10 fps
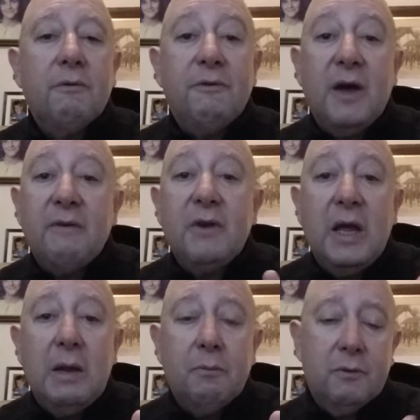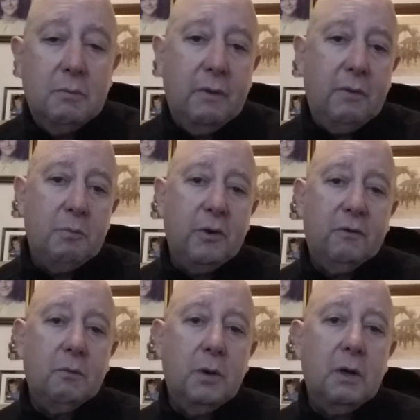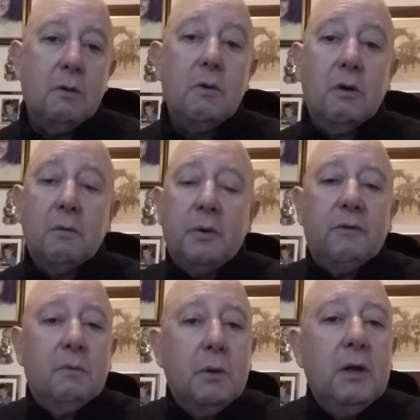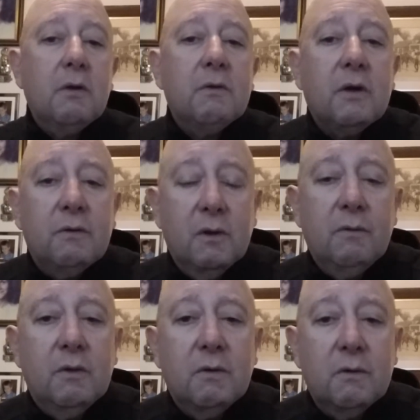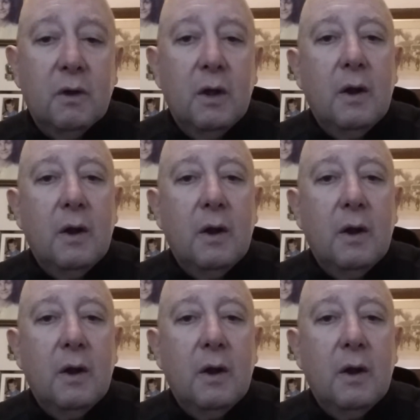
5 names from every person we know who could possibly use our services.